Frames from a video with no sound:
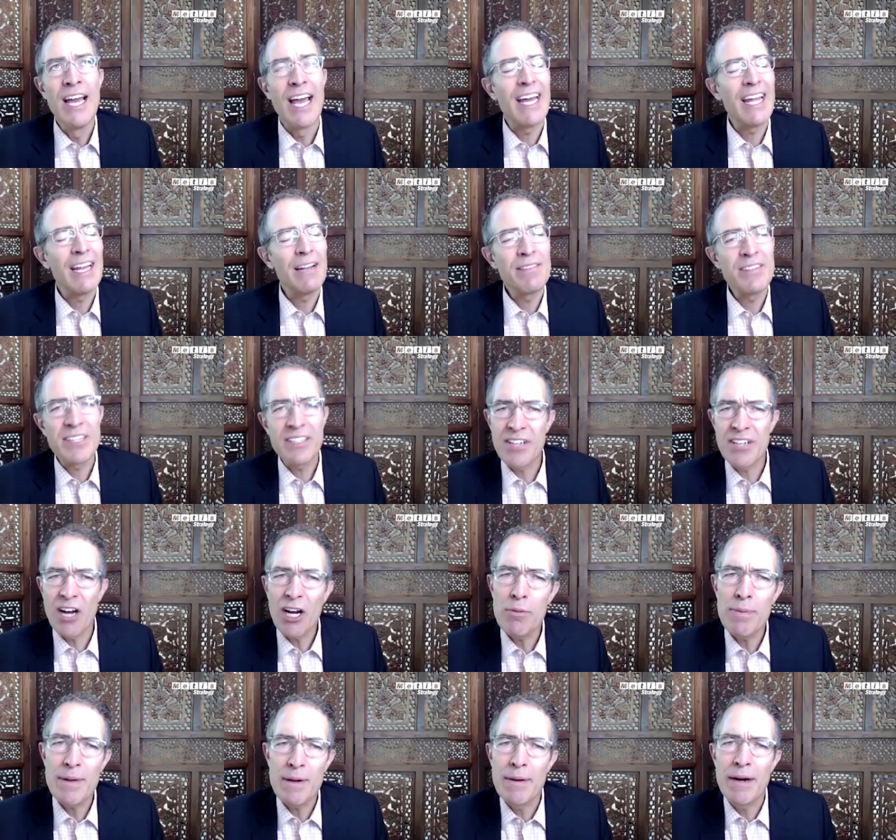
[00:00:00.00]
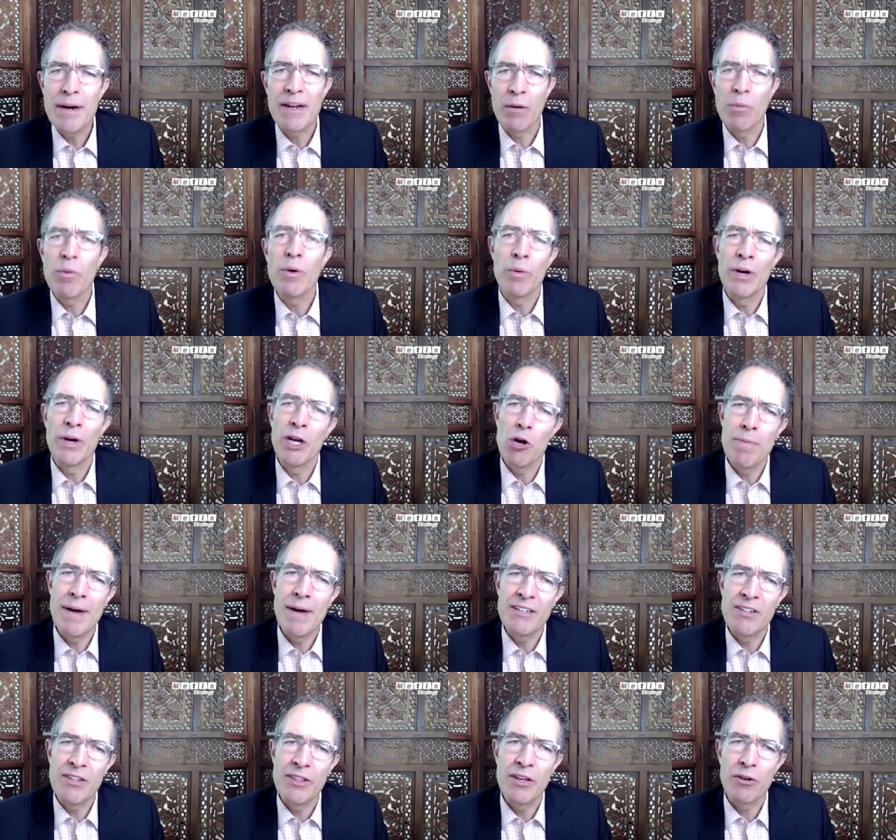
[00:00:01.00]
And to talk a bit about, I want to go
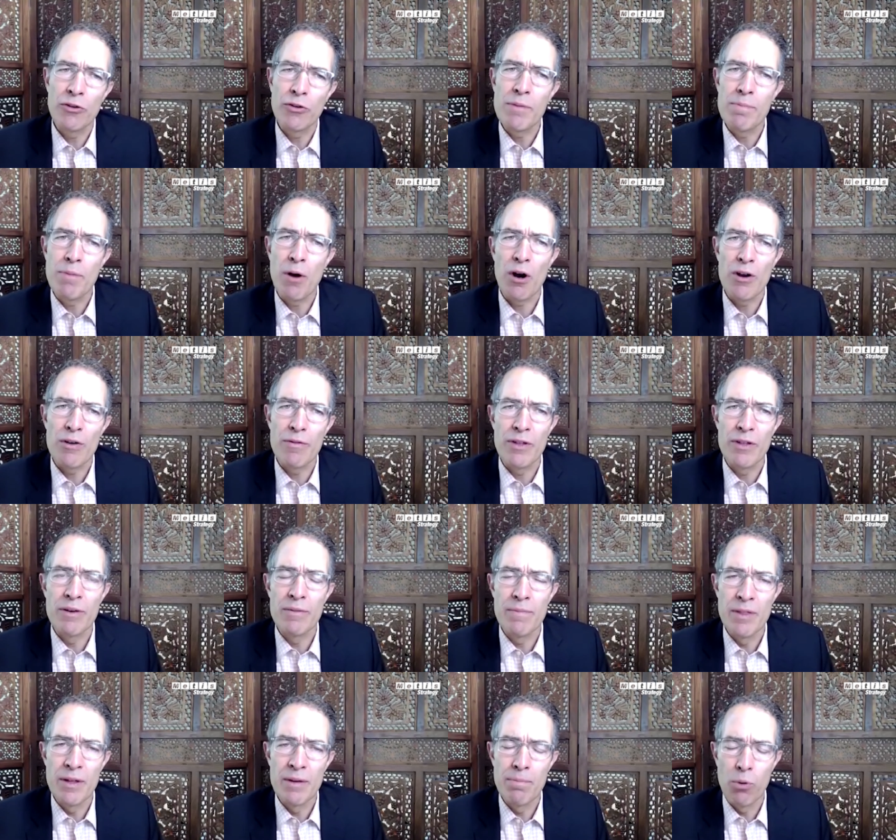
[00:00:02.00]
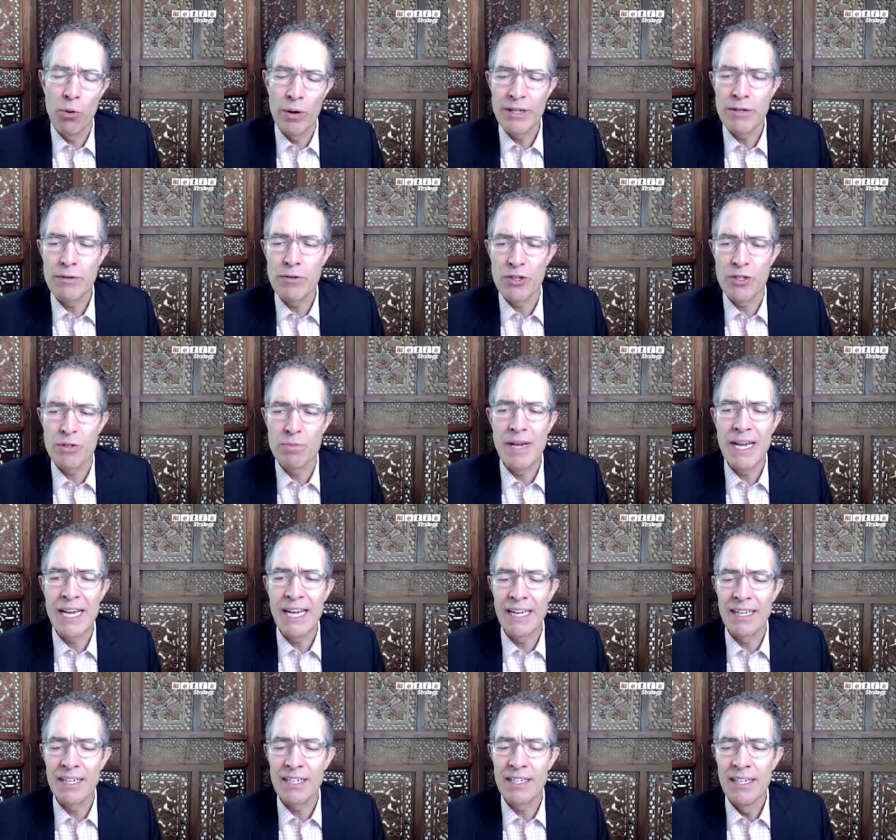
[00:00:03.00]
back to the early part of the, the point you just
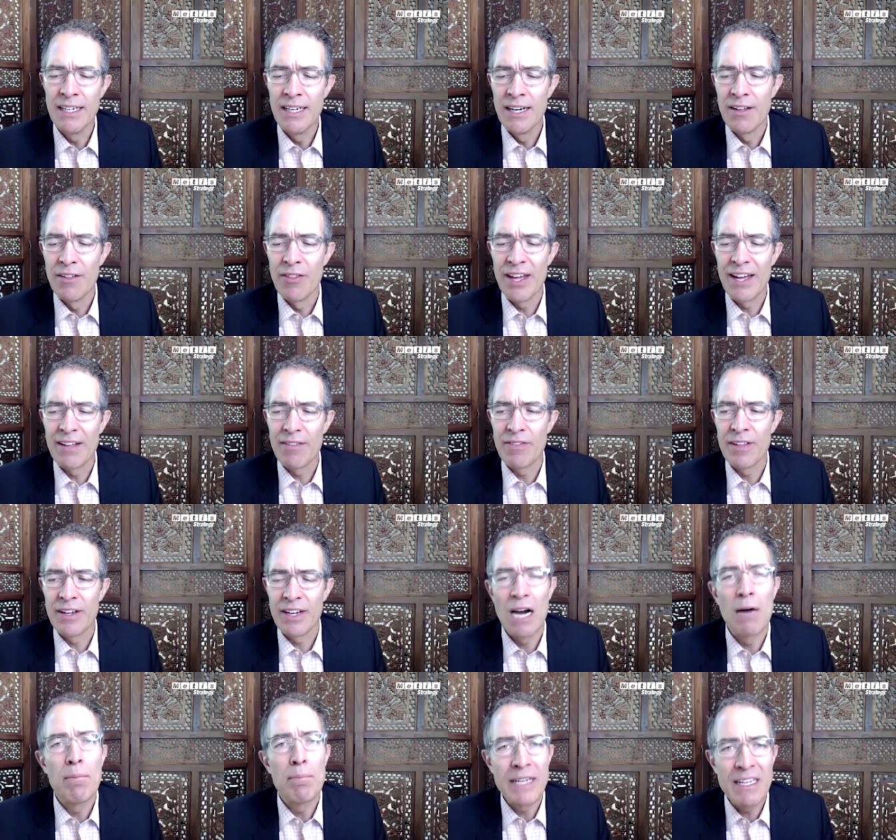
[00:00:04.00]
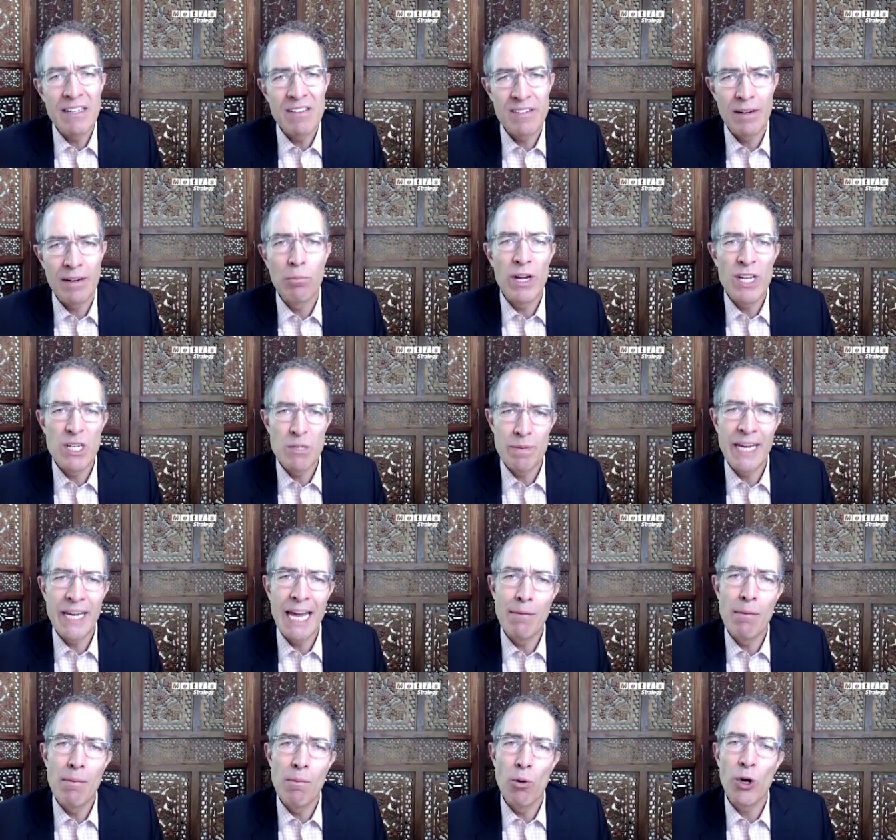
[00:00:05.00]
made that the company in some ways
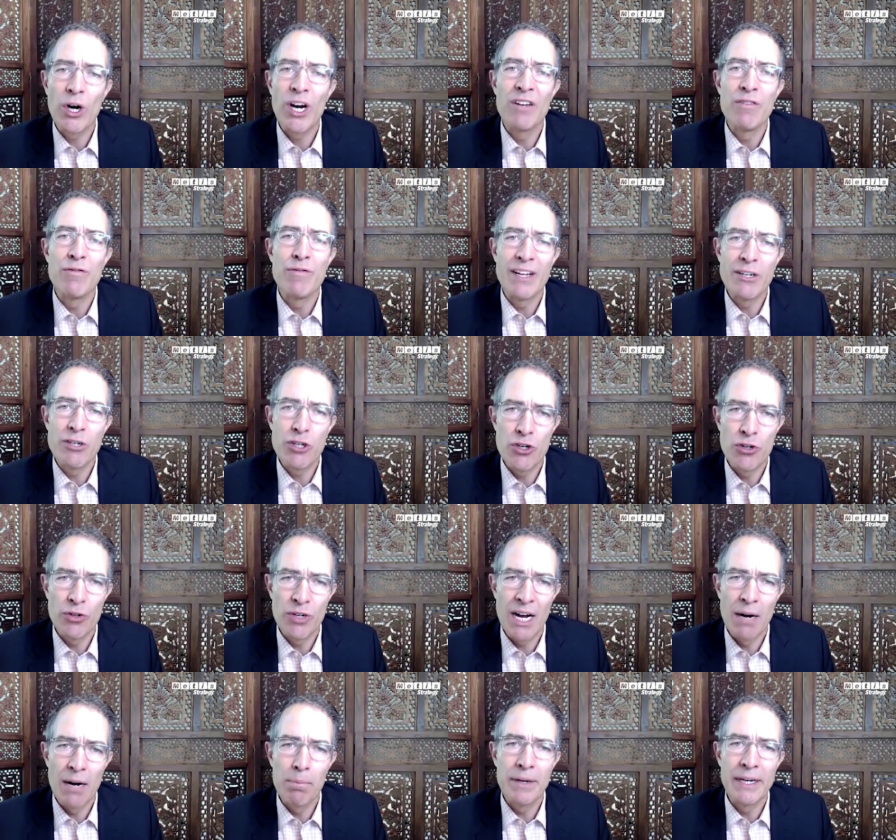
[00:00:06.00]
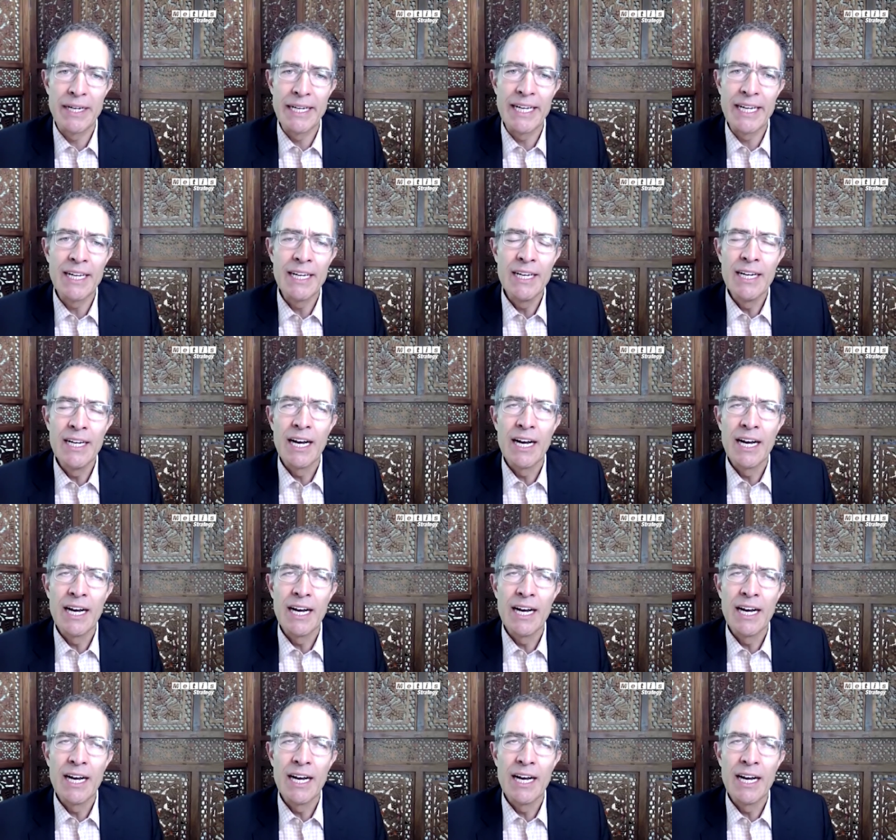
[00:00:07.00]
became a more conventional company.